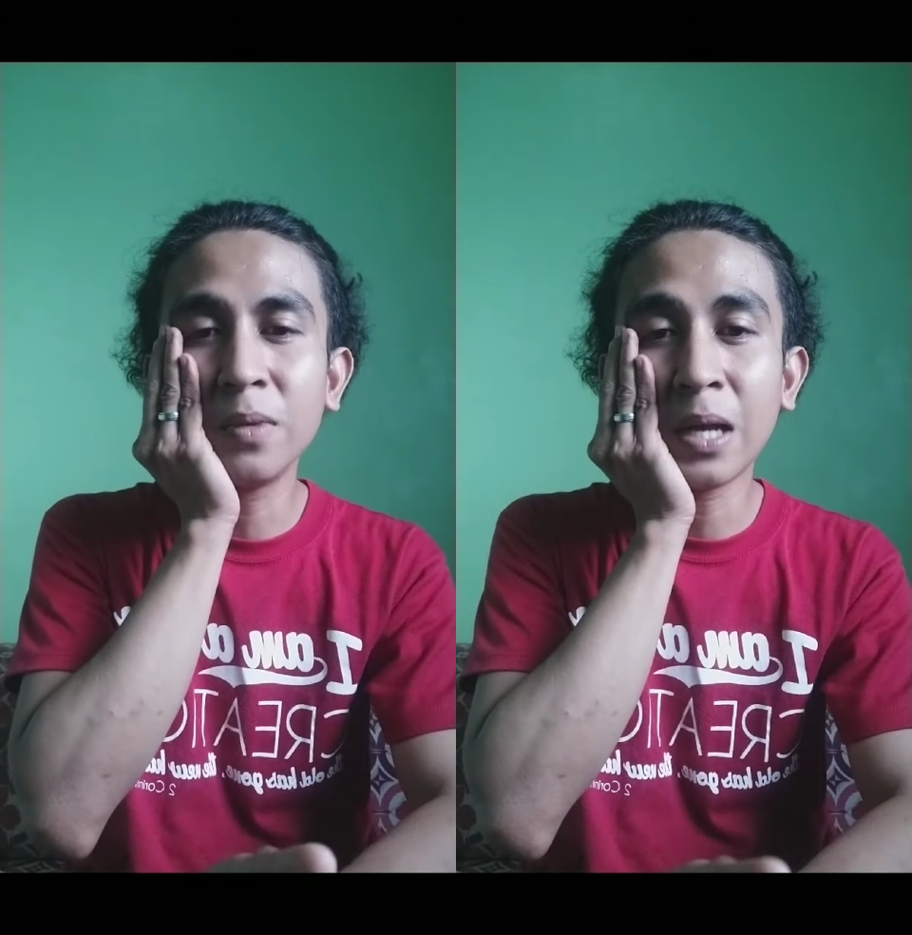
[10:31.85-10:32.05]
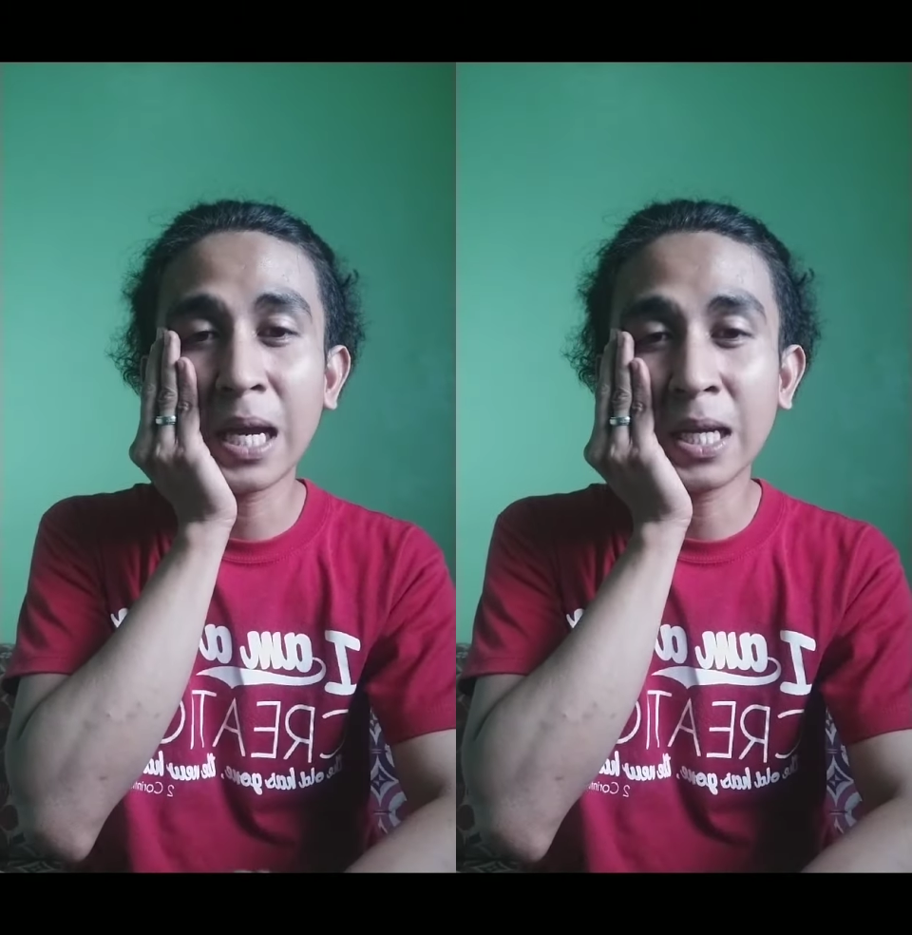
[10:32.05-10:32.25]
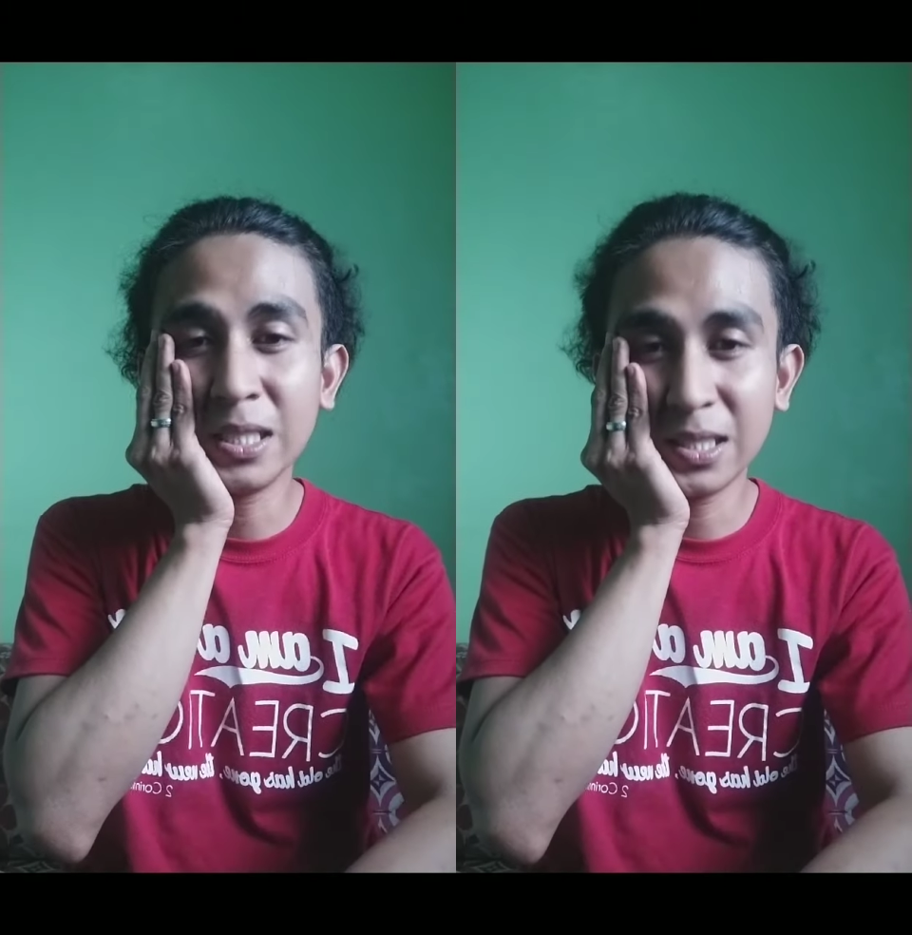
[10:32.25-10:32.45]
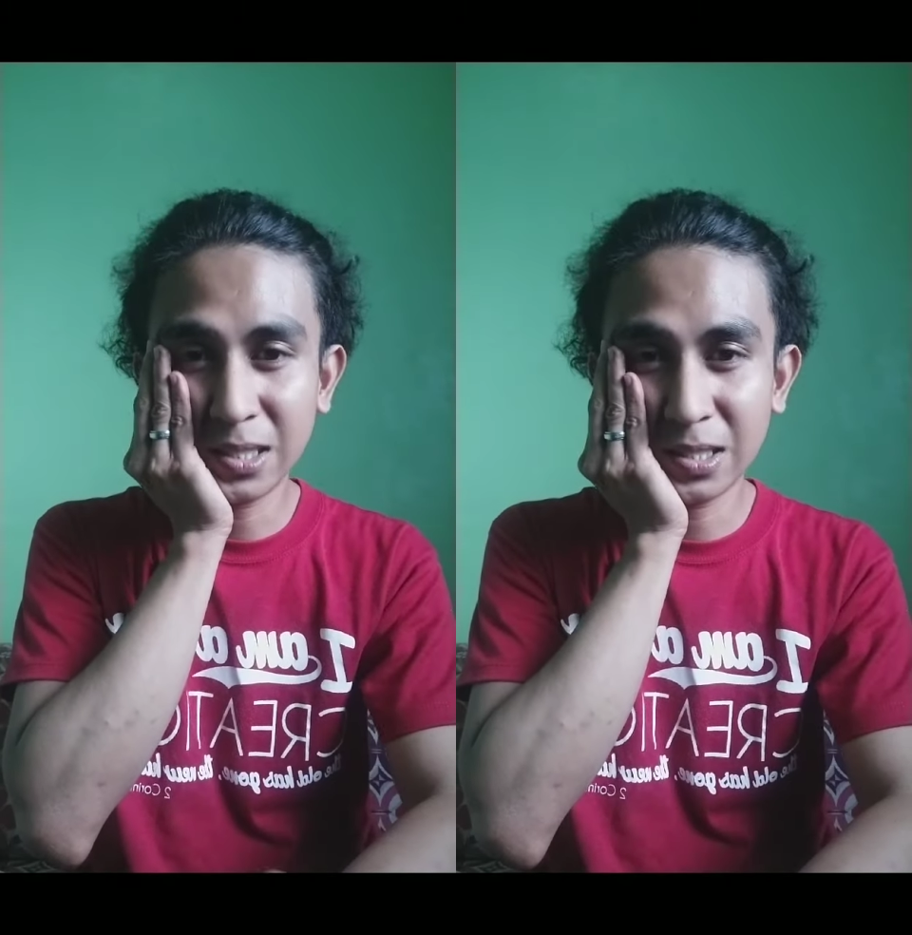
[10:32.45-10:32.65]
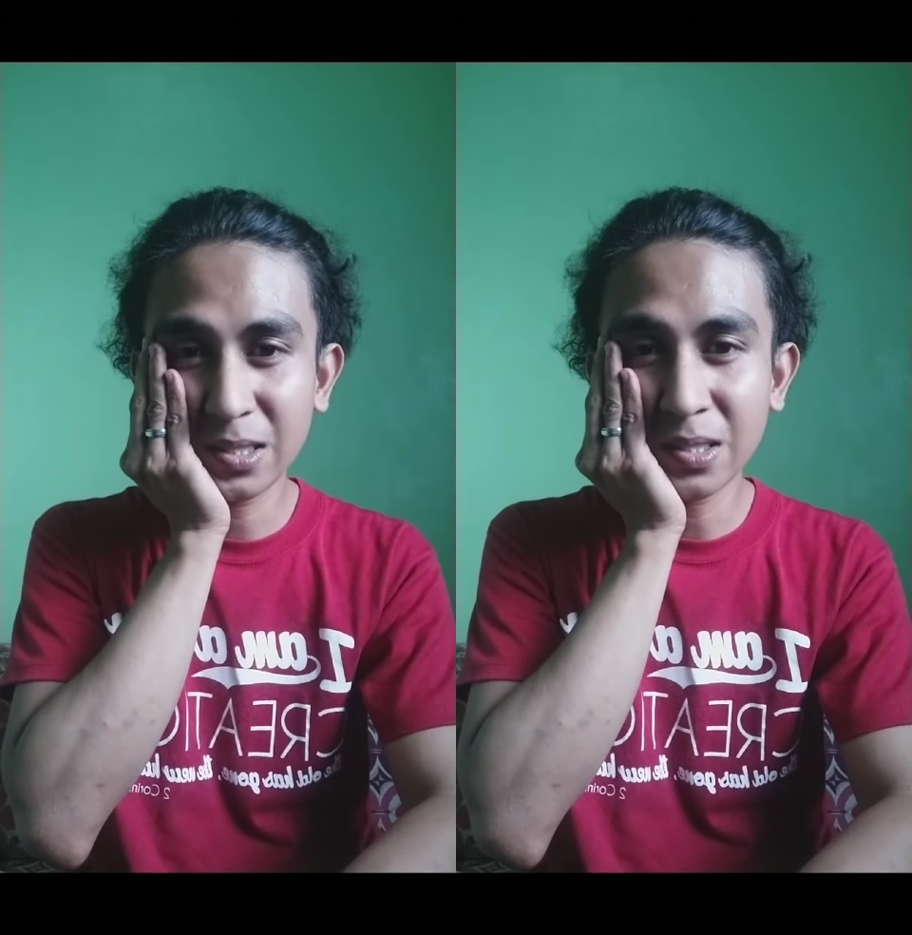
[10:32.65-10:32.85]
line,
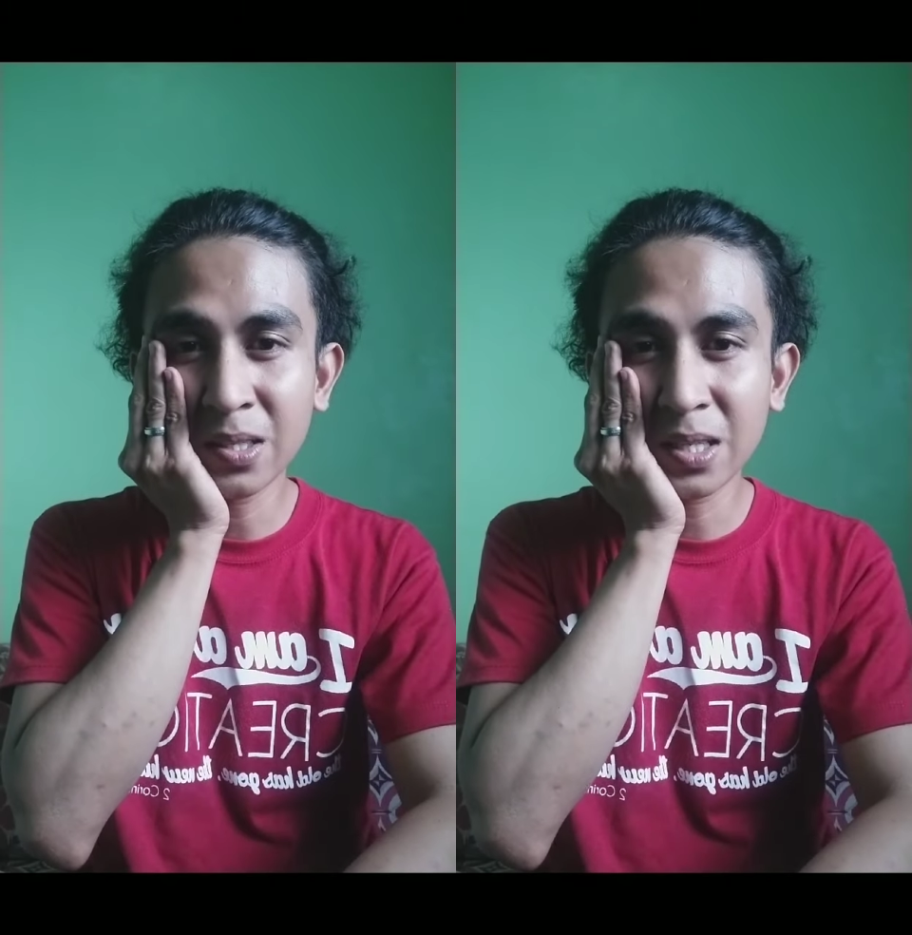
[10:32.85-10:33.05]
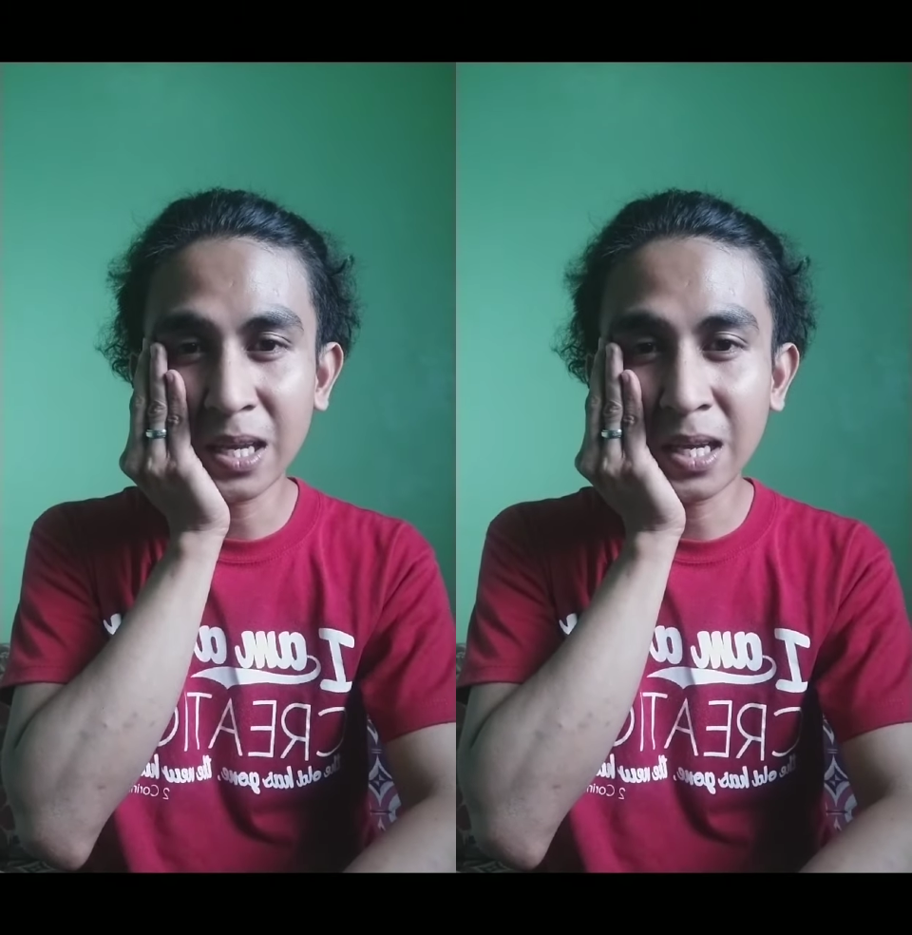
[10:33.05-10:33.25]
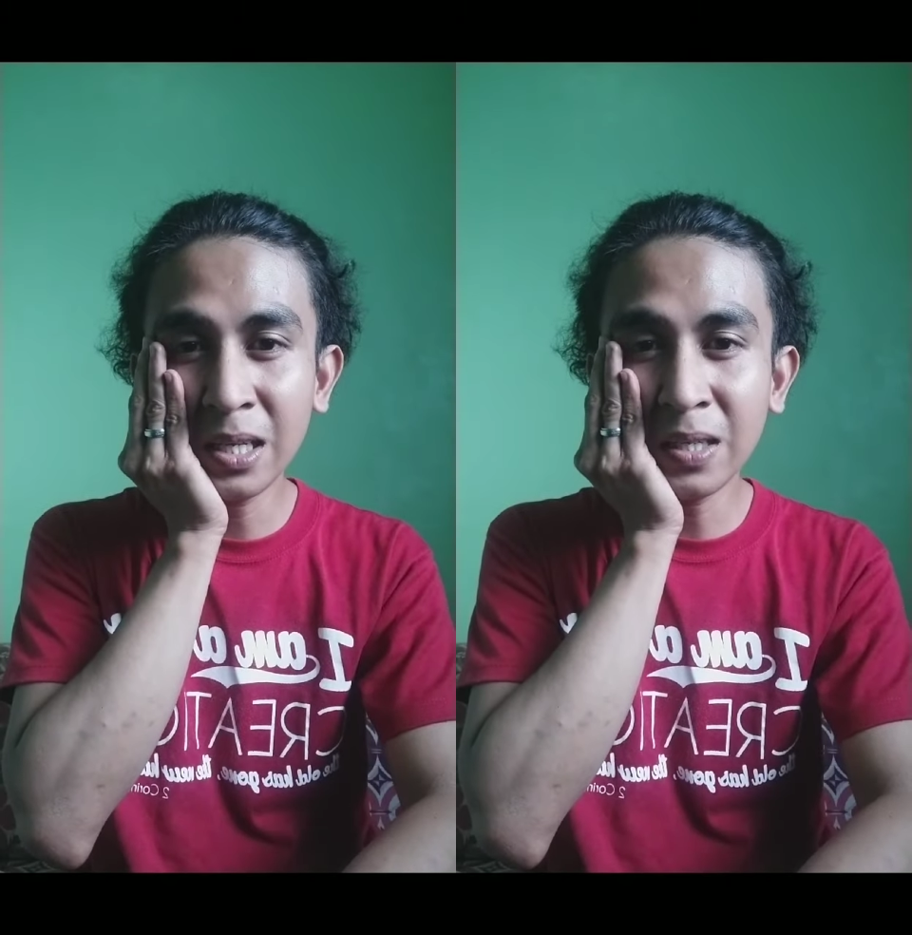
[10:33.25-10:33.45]
okay?